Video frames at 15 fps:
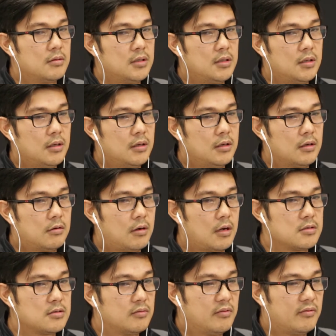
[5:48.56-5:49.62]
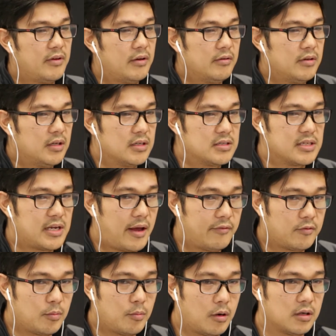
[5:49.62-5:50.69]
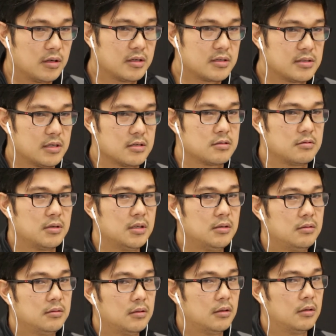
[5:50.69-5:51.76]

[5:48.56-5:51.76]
the crossover valve kit is an aftermarket accessory.